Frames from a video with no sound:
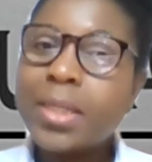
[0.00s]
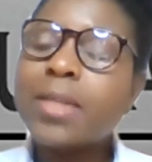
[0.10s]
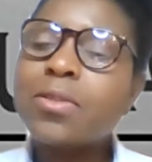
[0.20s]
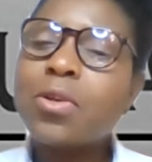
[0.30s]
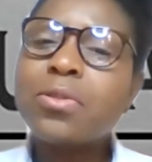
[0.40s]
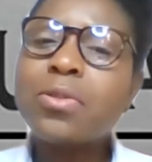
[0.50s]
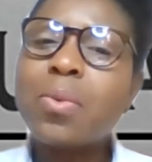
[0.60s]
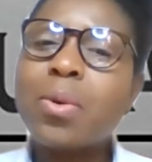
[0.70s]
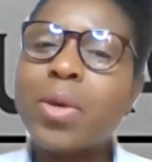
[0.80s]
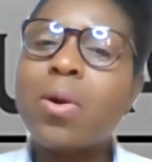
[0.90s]
There's also
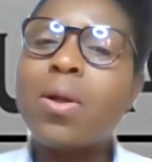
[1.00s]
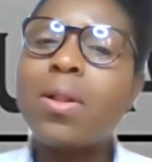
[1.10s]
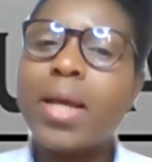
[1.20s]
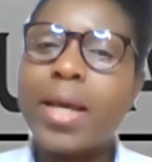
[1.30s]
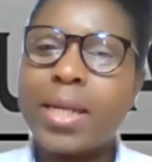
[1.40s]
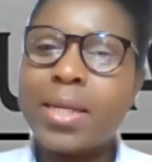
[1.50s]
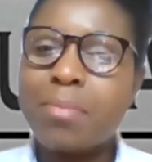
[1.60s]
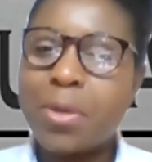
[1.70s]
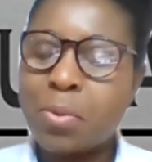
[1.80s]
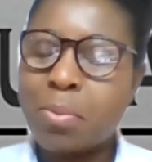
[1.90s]
what we call early
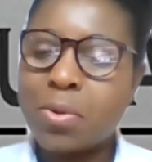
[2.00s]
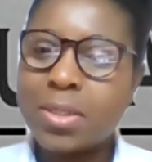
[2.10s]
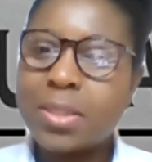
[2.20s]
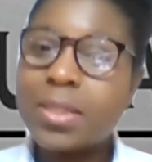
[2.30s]
menopause.